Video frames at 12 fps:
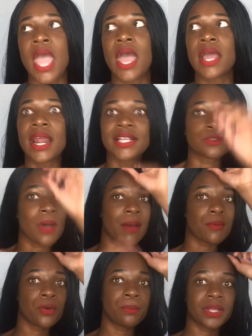And that's why
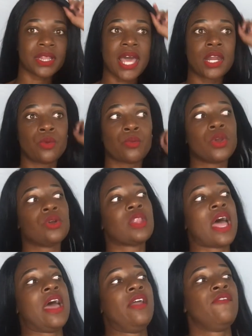I'm going to put that in real
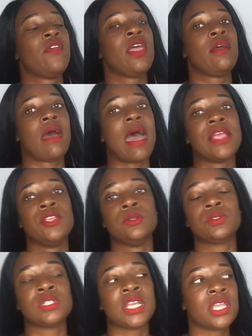life. I
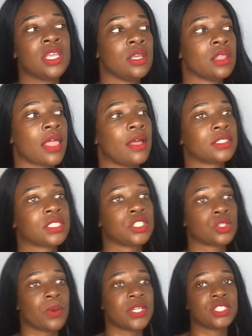use Nicki's
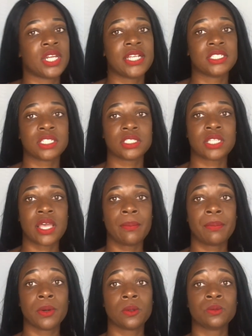situation as an
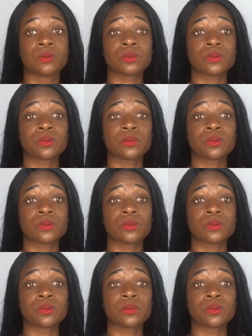example.